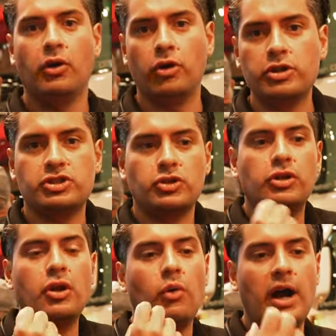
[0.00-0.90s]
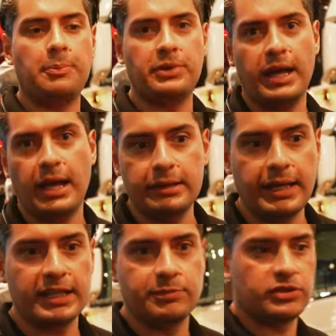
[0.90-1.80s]
or just to glow up the,
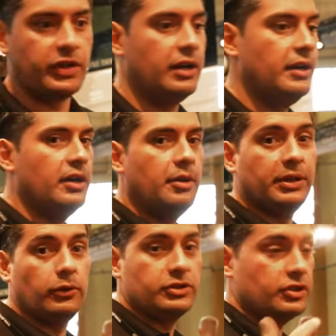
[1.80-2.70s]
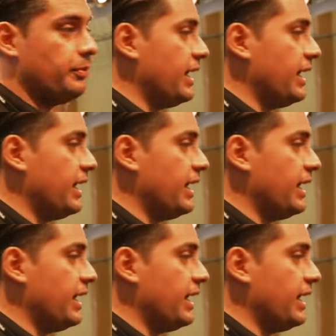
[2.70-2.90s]
the atmosphere. But also on the